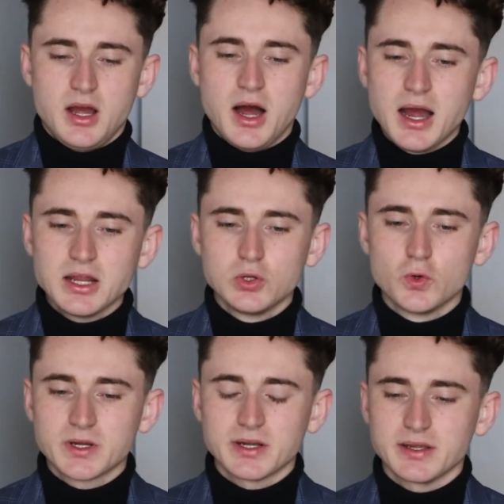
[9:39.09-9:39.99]
I
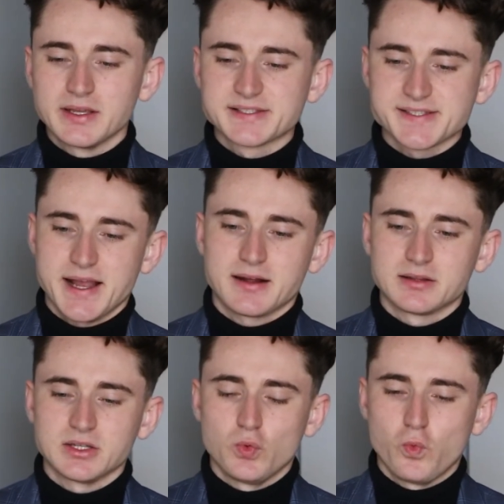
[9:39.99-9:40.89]
look
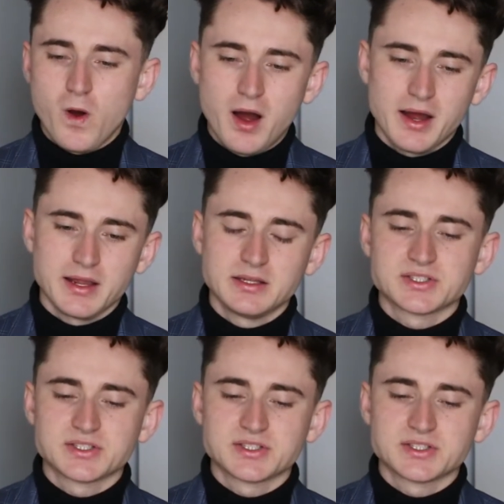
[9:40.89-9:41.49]
exactly why.